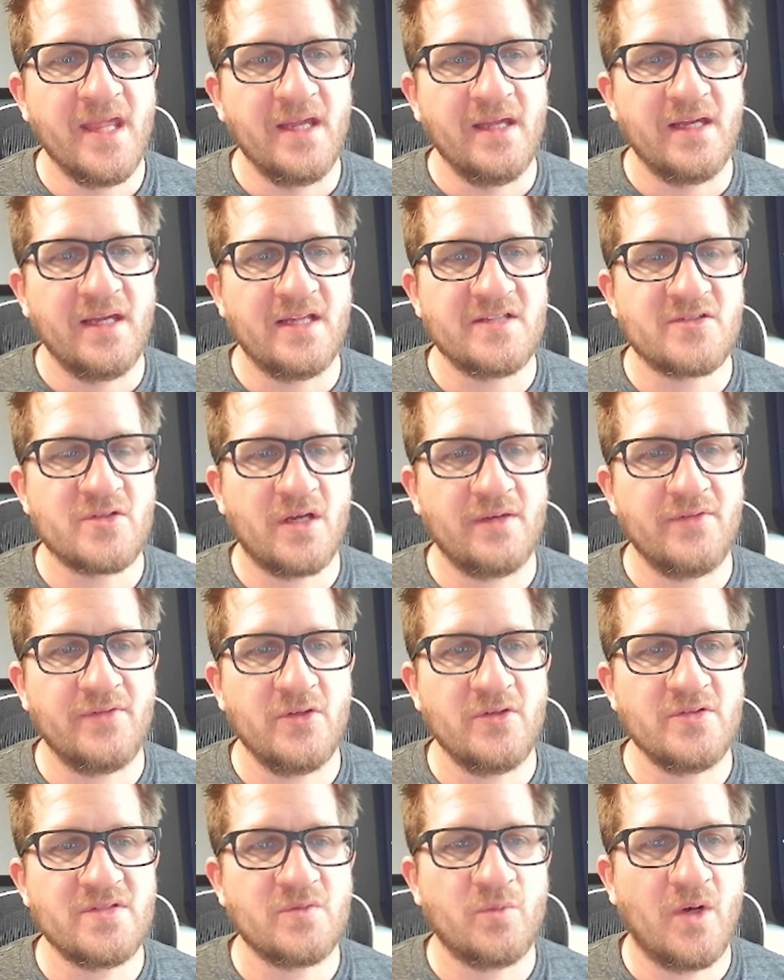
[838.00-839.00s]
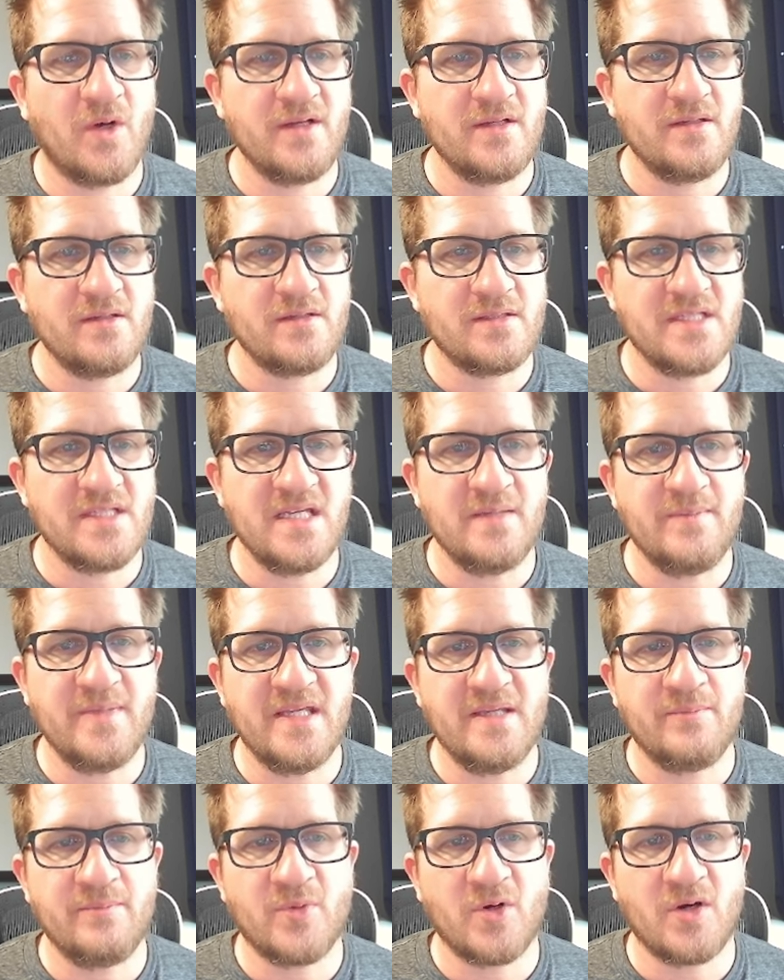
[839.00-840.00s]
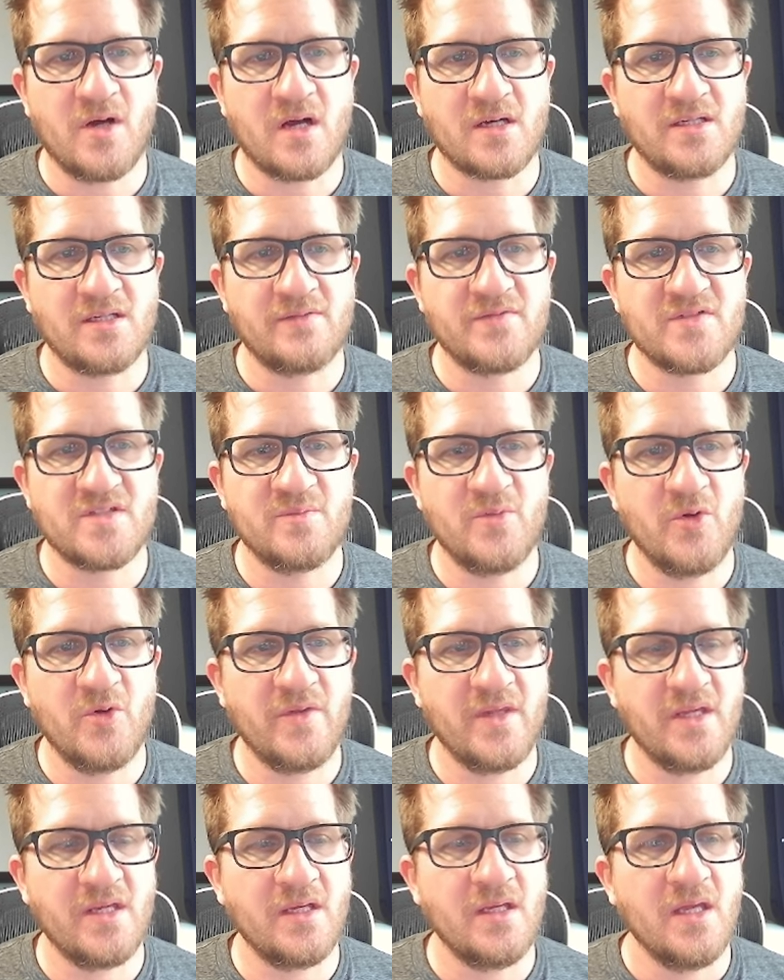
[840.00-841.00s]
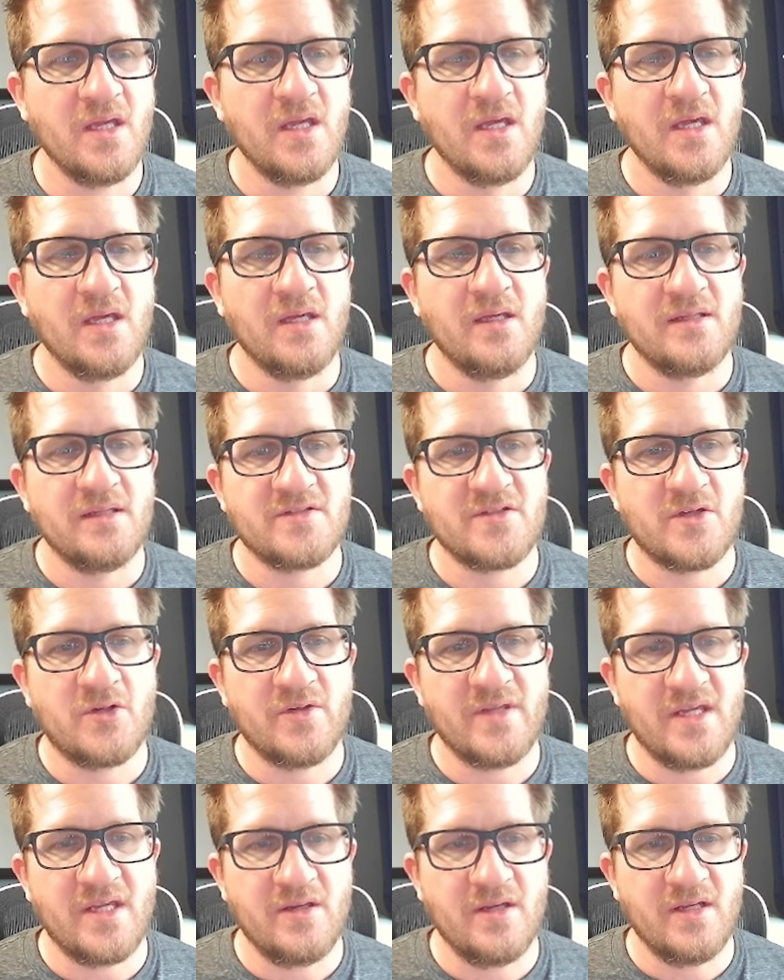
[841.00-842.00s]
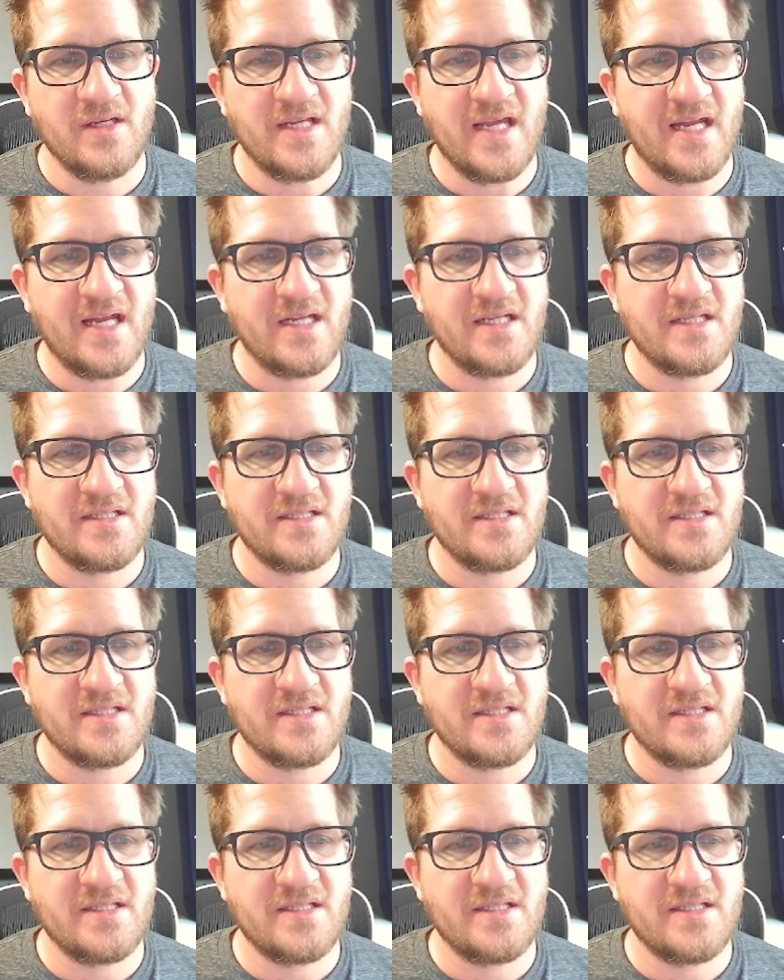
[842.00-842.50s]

And so I've used 1 dB per octave smoothing so that you can get a